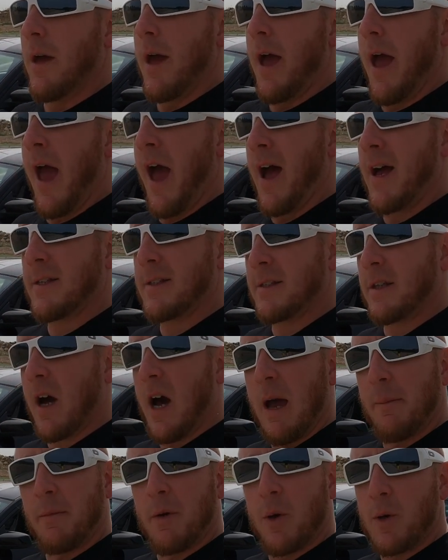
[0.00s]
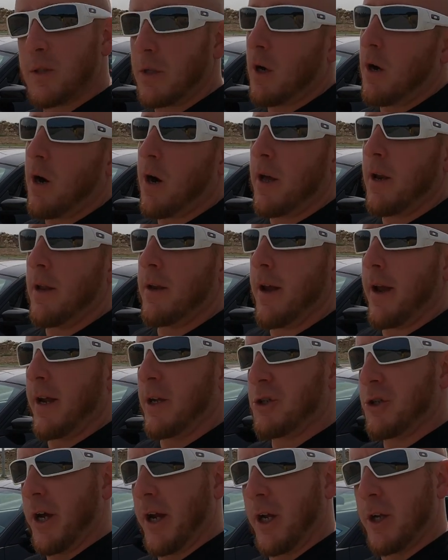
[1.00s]
as time goes on and I
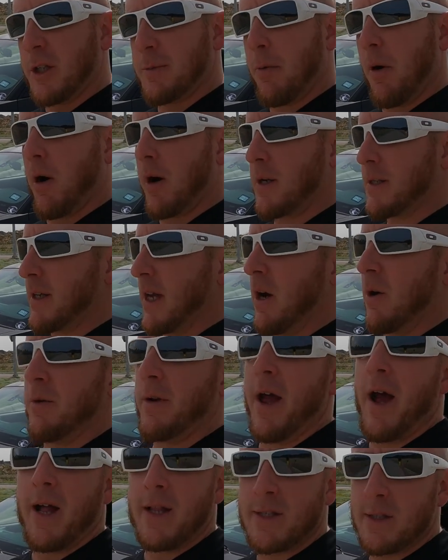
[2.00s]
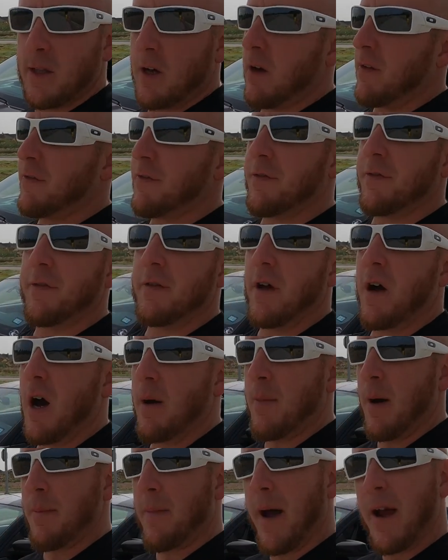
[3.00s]
change parts out and add stuff,
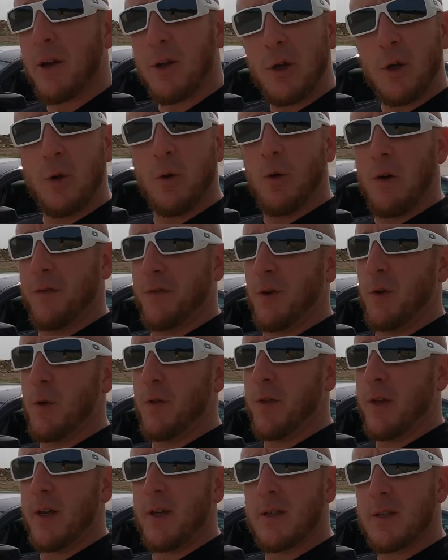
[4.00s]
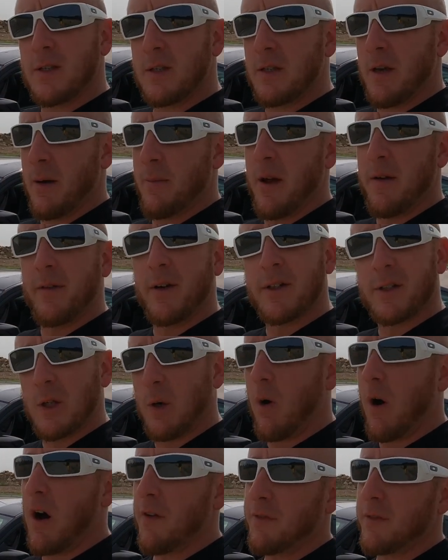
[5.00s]
I might do a few of these every
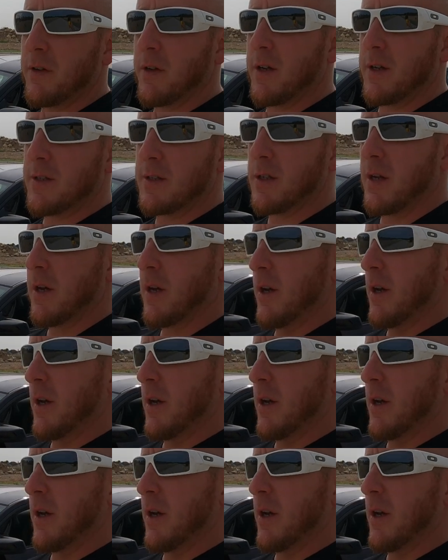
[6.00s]
so often, because